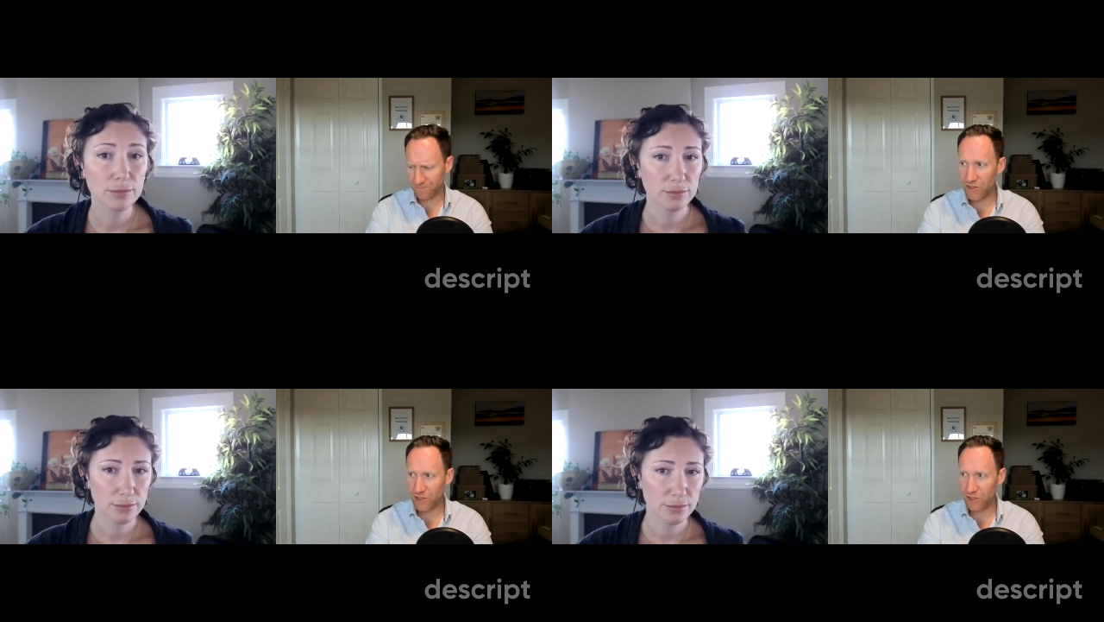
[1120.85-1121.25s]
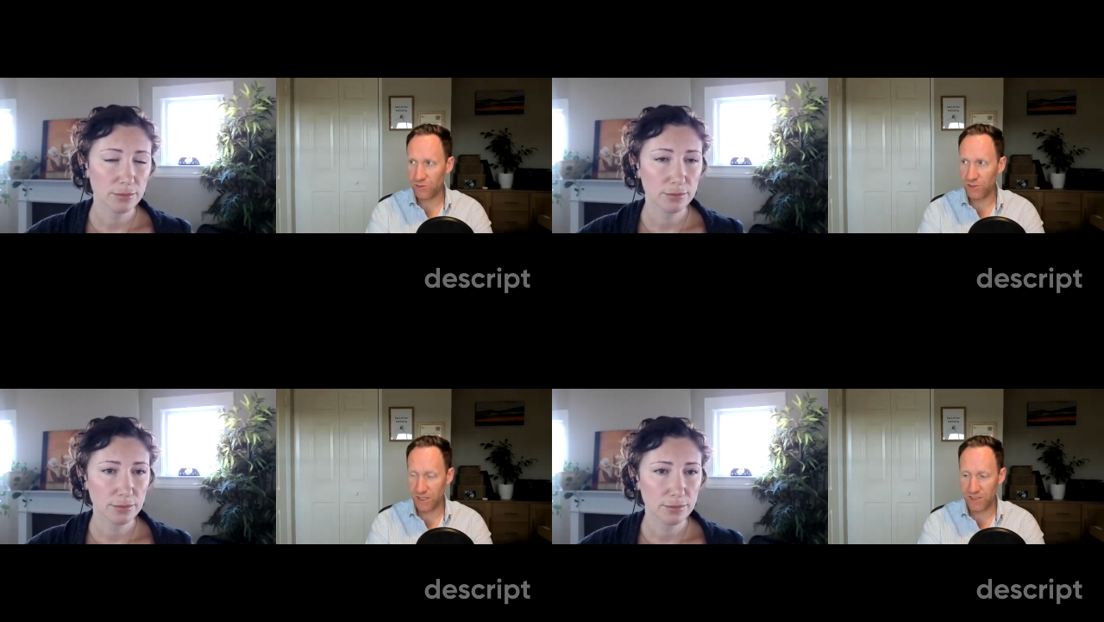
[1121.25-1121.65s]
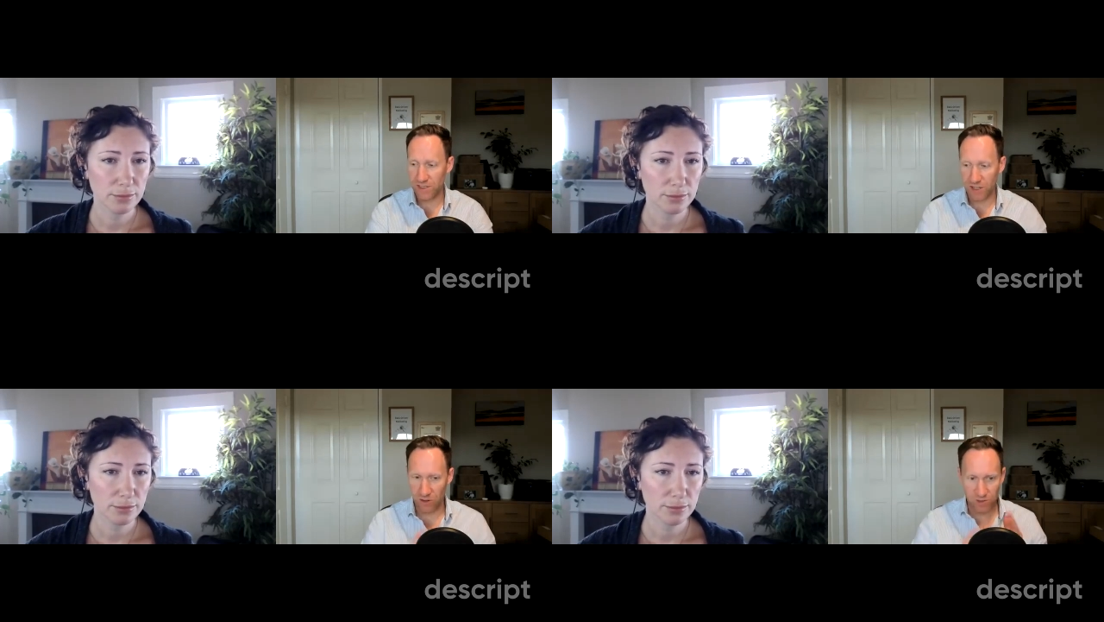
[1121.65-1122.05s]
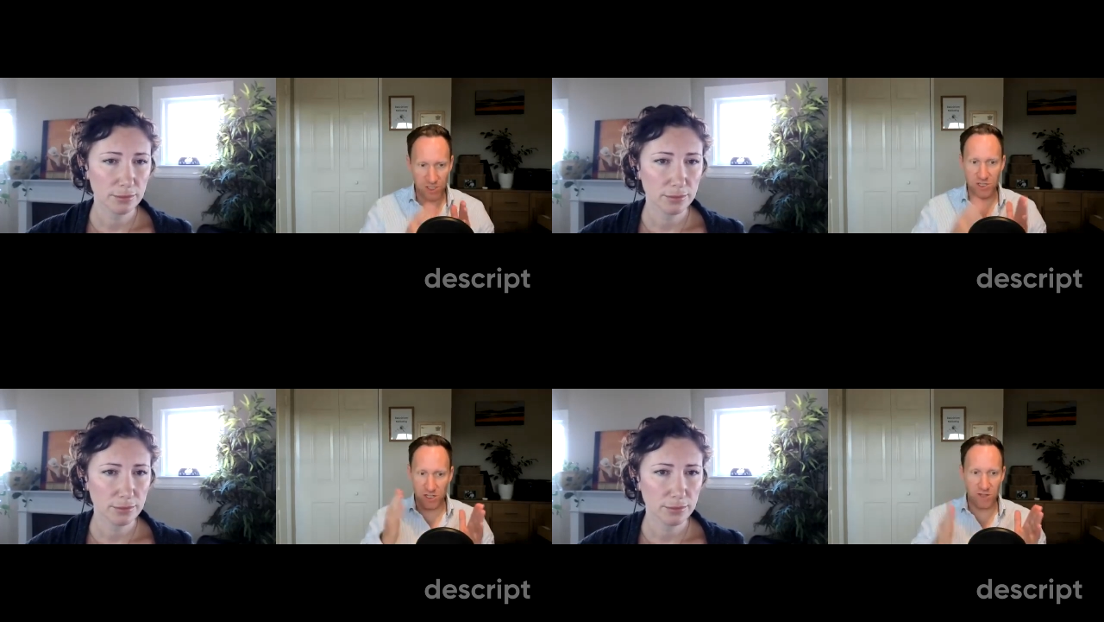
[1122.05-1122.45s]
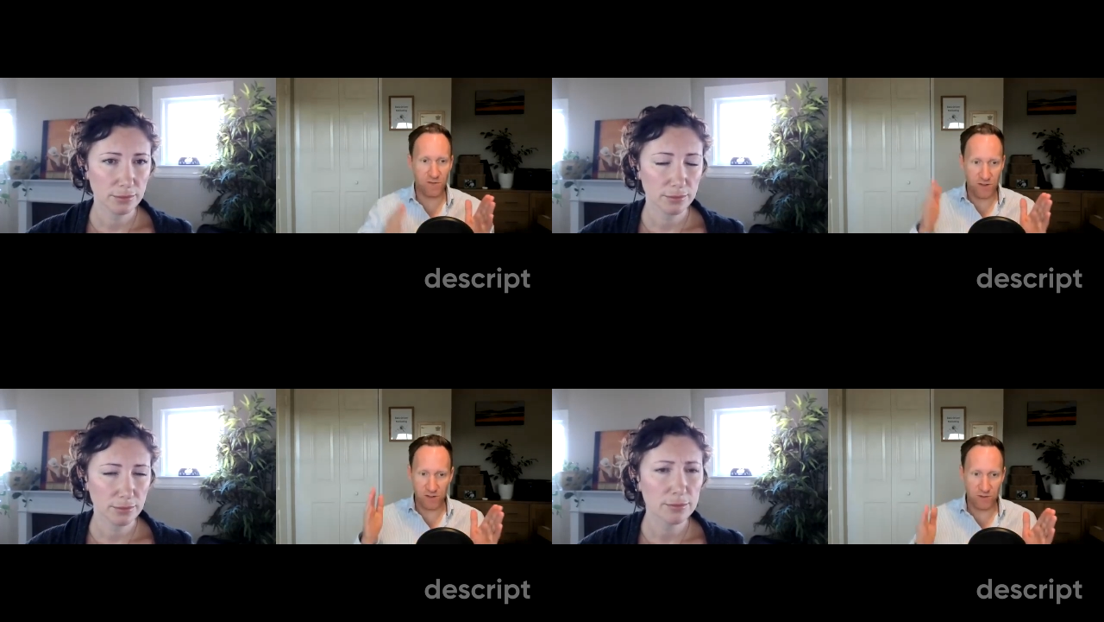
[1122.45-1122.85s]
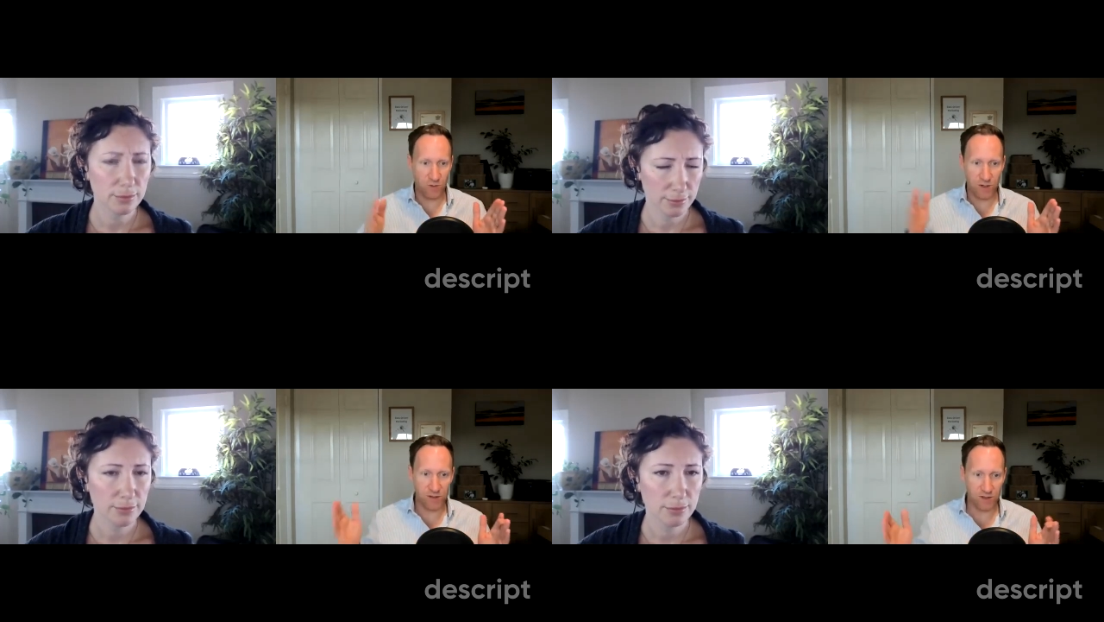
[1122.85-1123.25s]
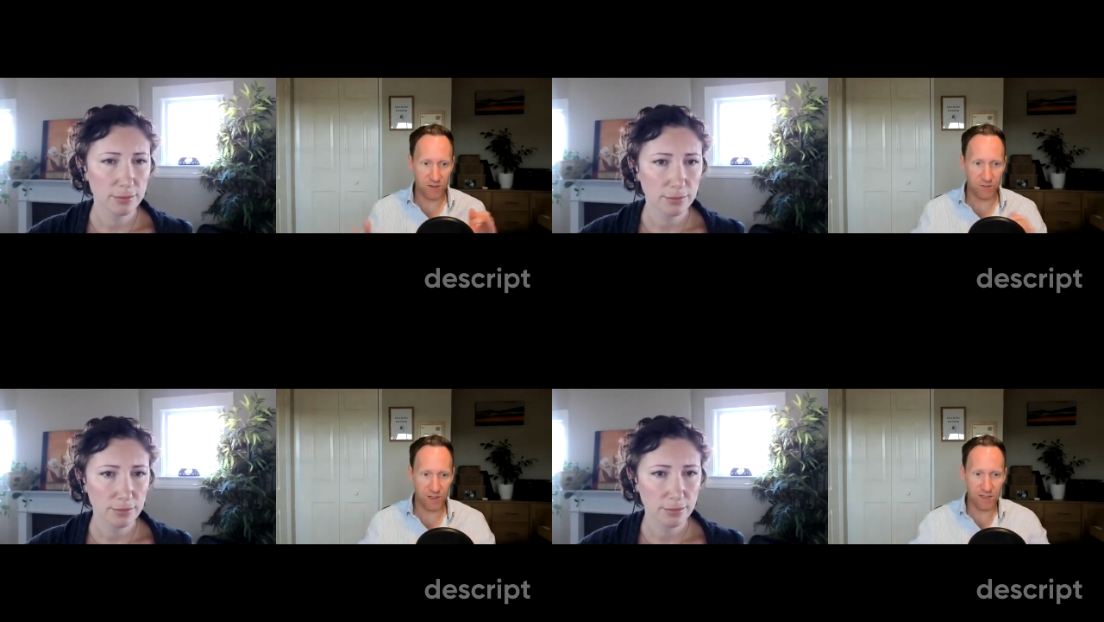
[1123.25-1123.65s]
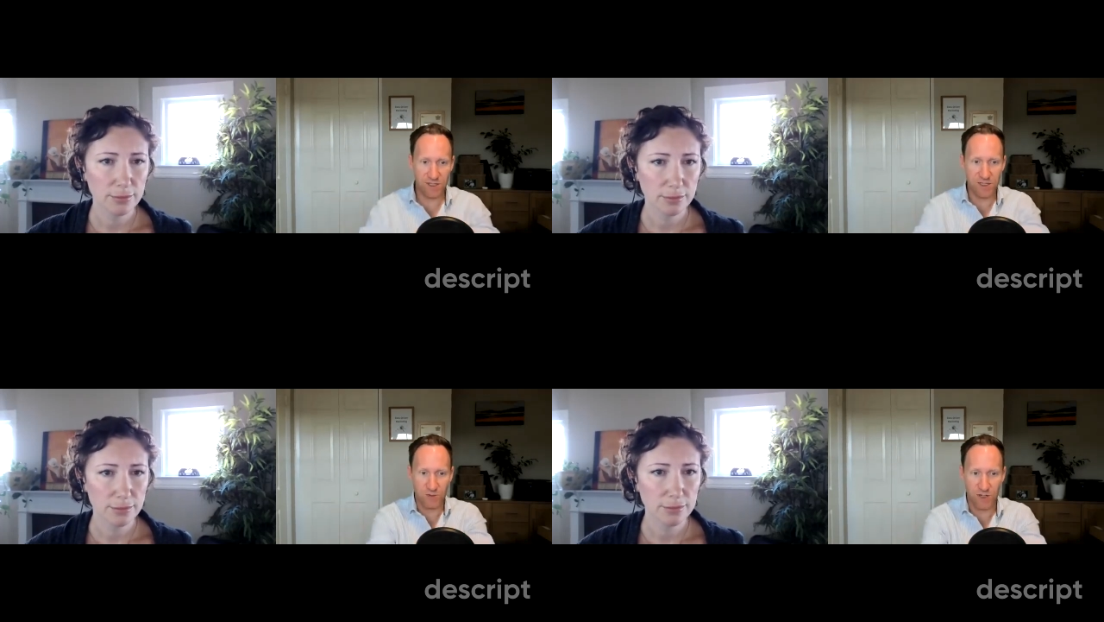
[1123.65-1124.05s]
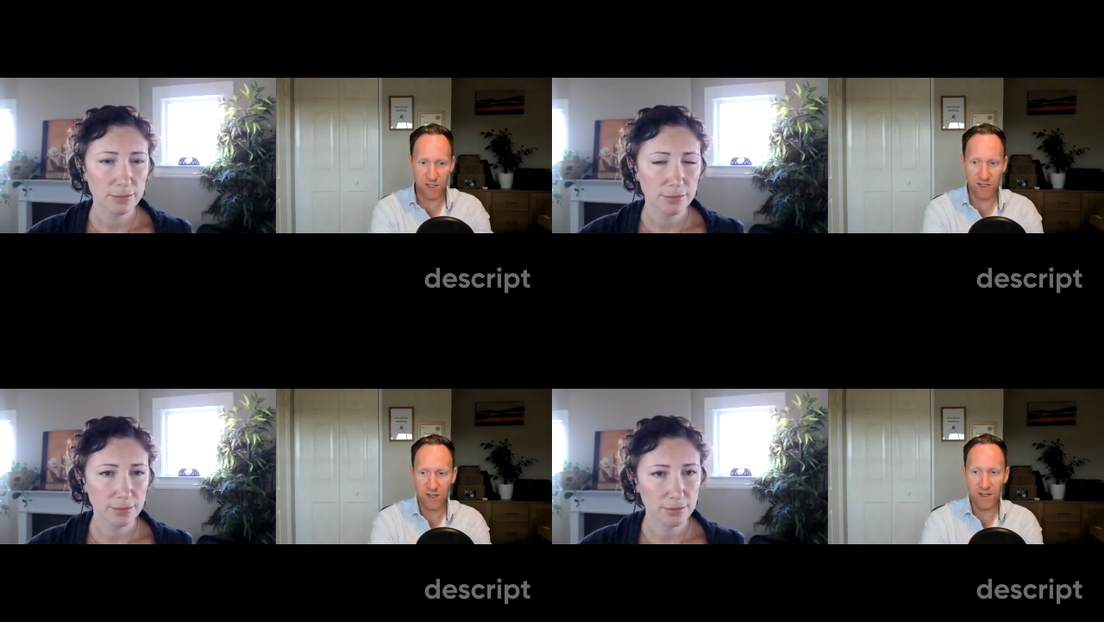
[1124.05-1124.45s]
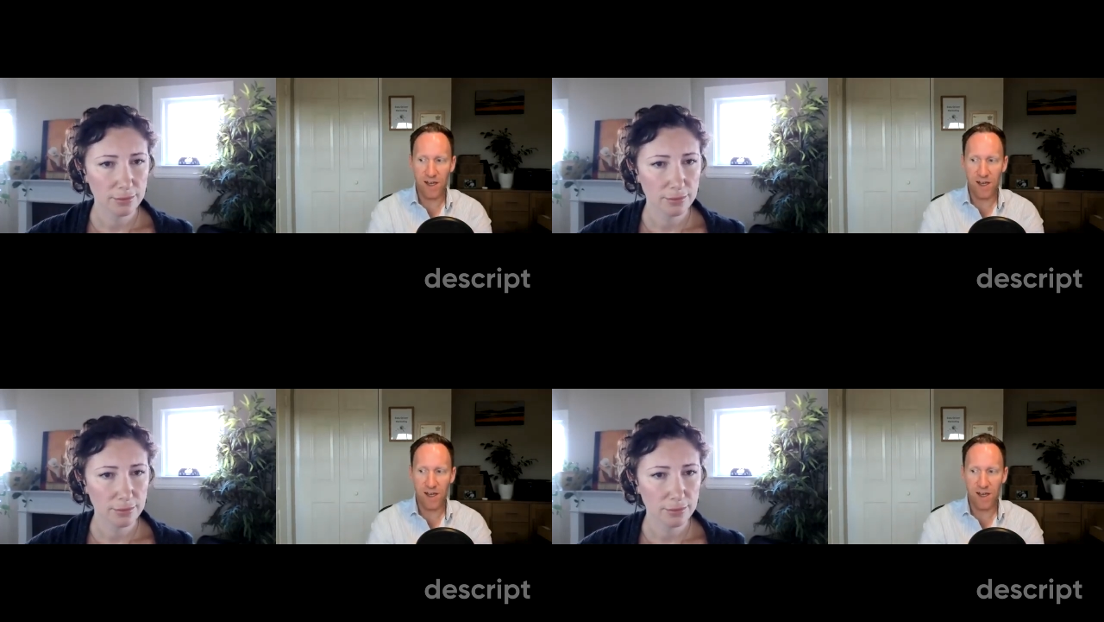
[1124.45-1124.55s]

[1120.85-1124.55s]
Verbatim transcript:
Speaker 1: And so you would each coach each other for 20, 30 minutes each week.